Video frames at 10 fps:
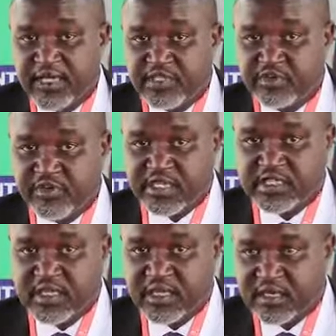But
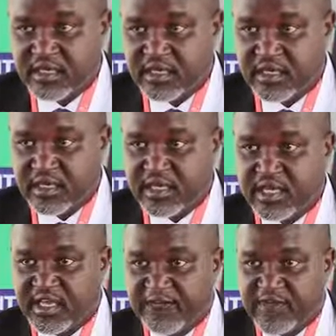strangely,
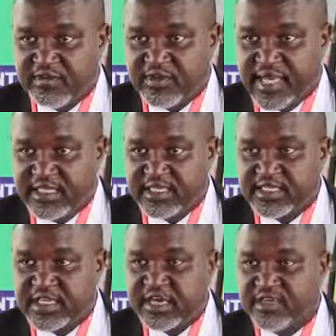if I'm to light a
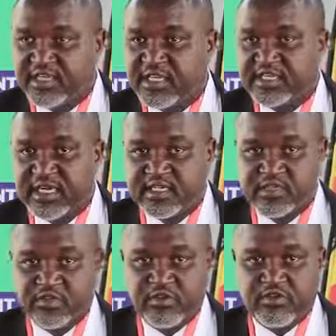cigarette in a
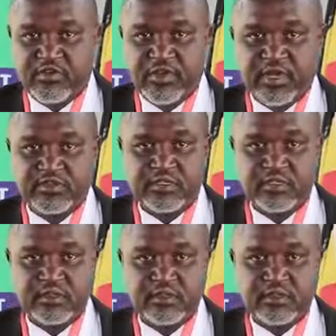taxi, you will throw me out.